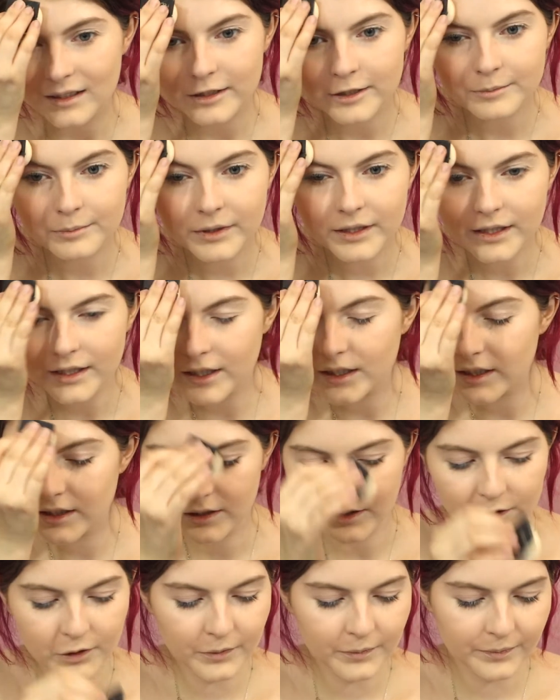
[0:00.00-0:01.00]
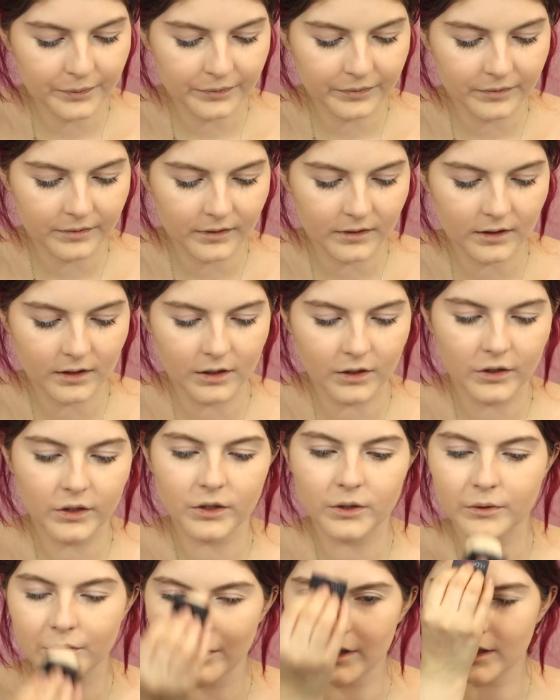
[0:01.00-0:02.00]
But, you know, you can
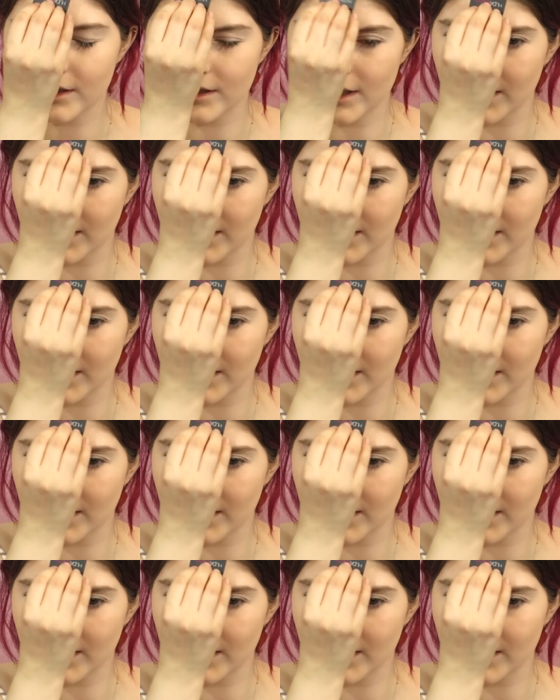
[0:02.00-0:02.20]
always,